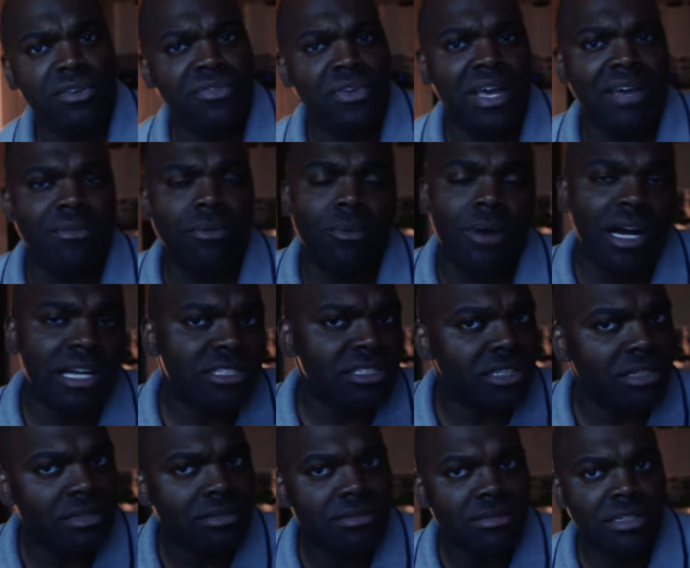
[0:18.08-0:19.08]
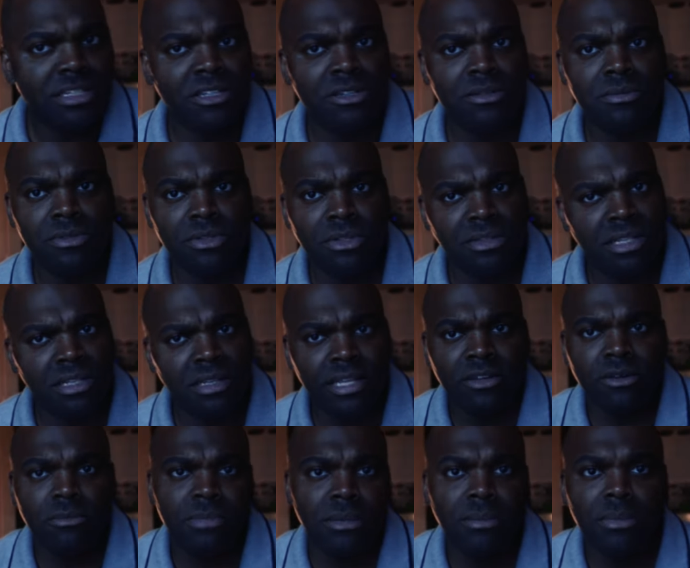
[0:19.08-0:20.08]
If you haven't watched it, the link
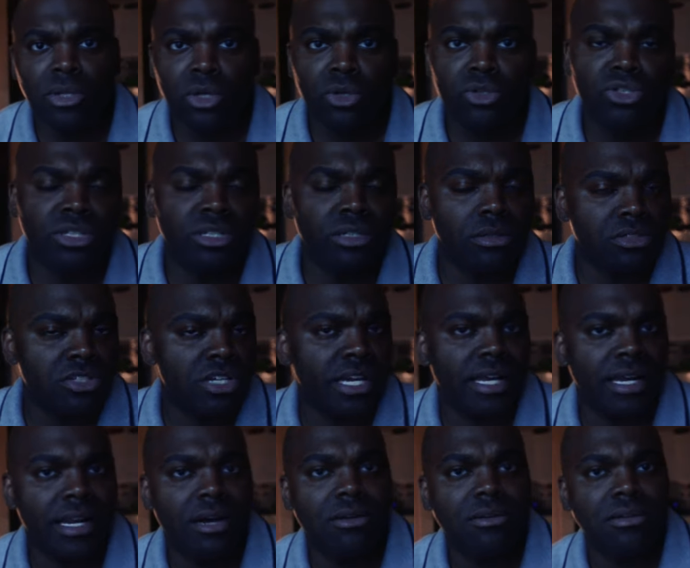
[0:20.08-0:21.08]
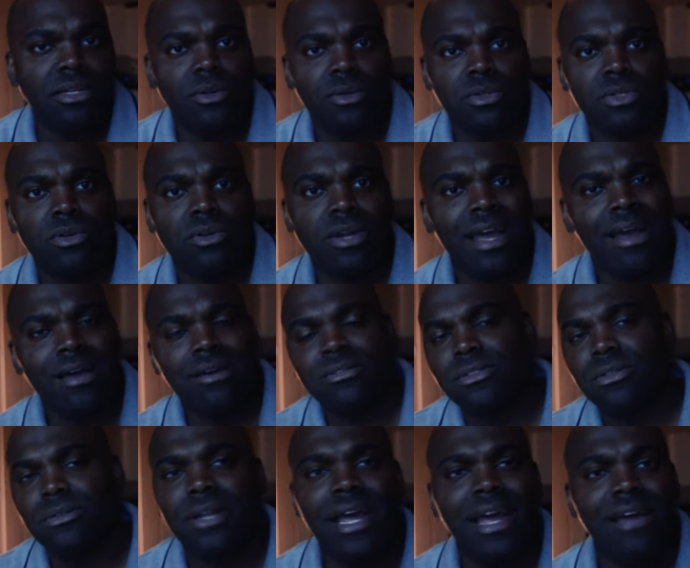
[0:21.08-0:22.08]
will be below so you can go check it out. It was on
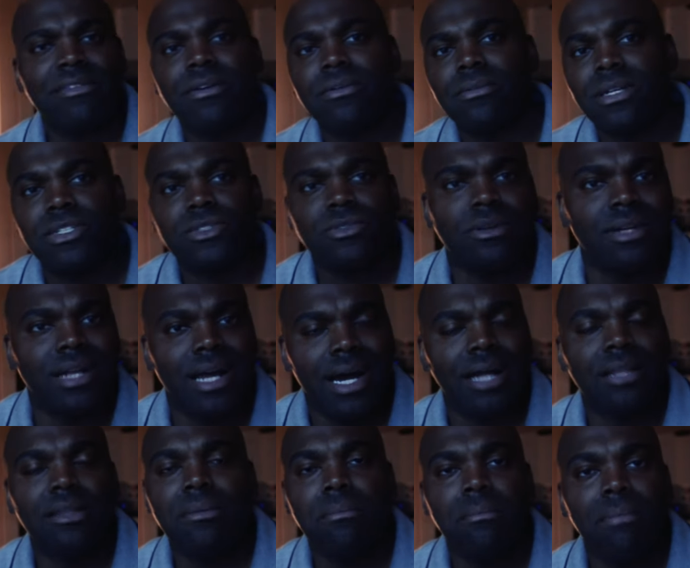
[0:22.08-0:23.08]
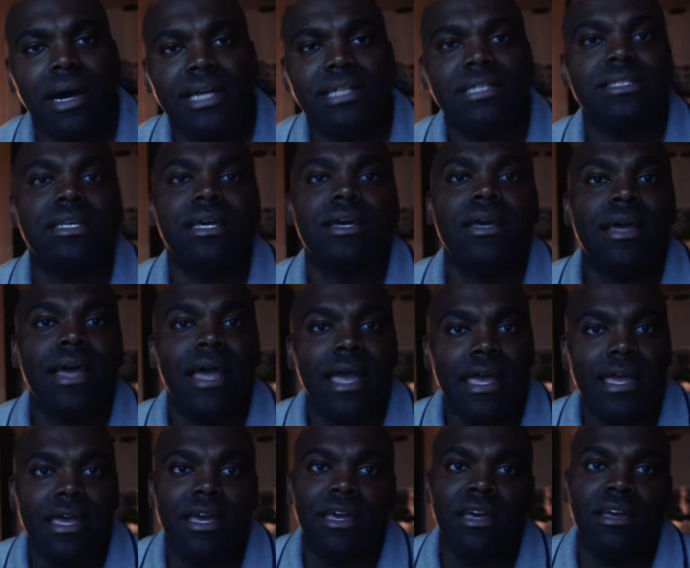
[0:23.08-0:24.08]
Africa Restaurant Island Bites,
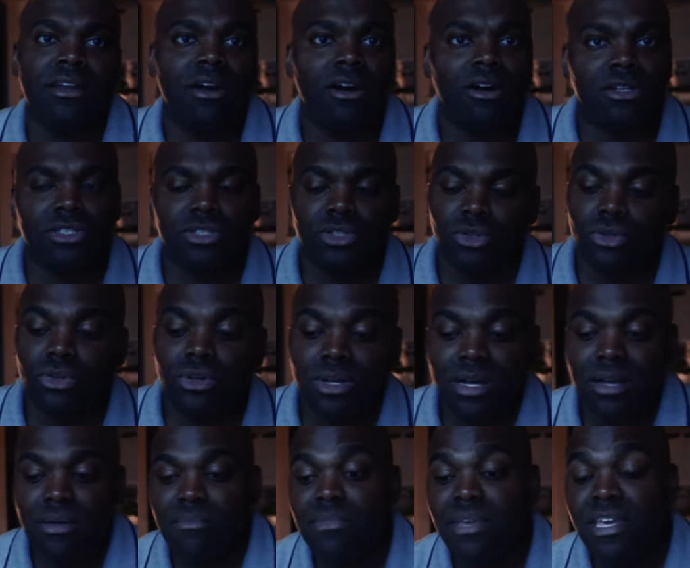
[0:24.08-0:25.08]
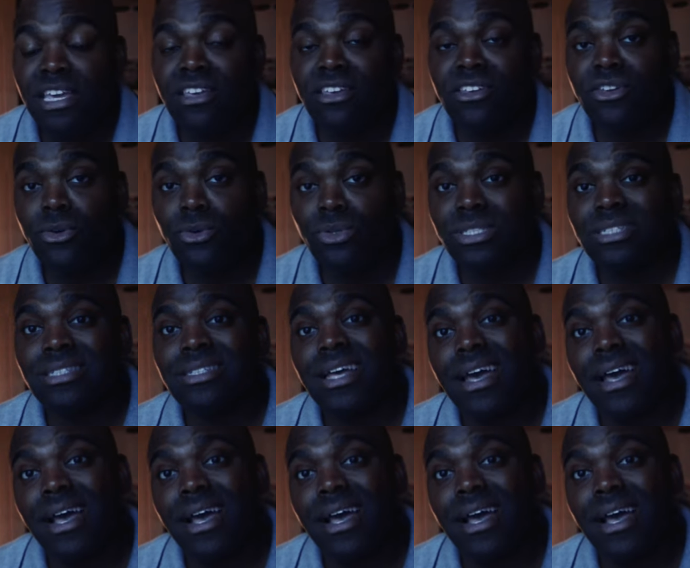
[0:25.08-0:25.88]
and also me using the